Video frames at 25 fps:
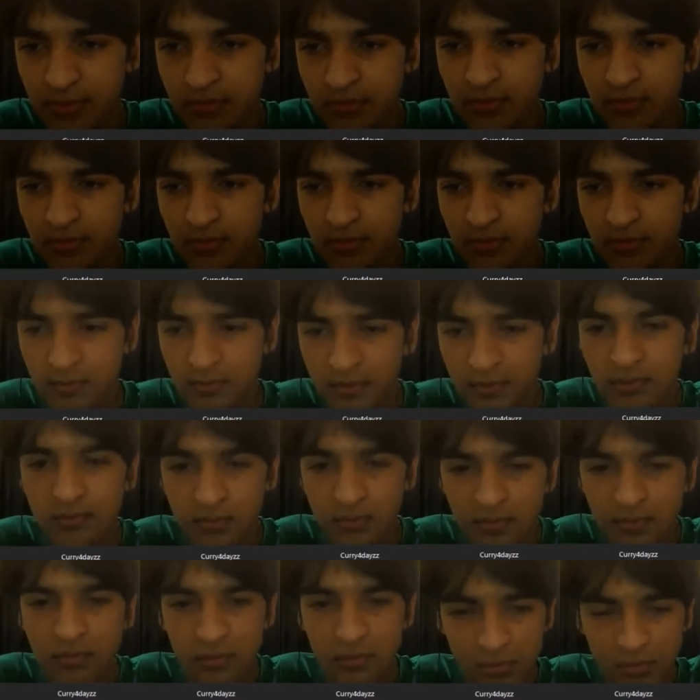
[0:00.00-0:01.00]
And now
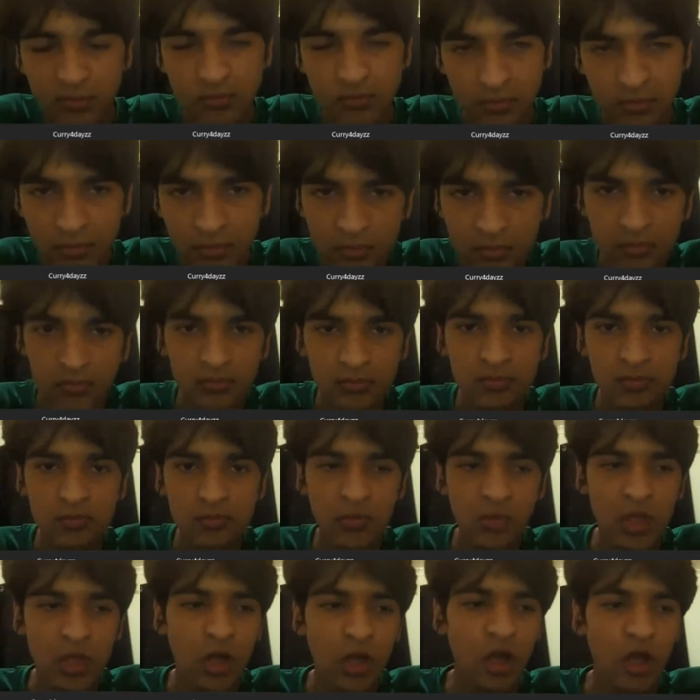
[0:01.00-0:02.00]
Dust2 has been a
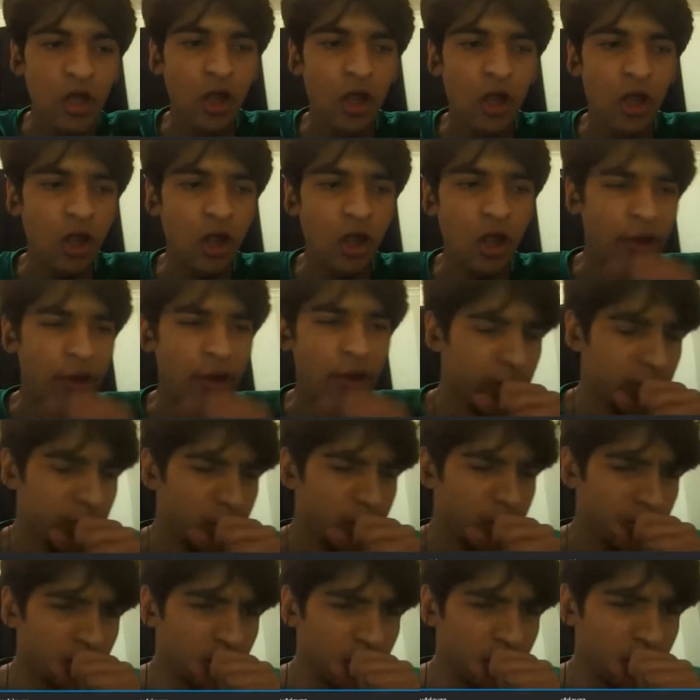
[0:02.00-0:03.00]
very fan favorite map,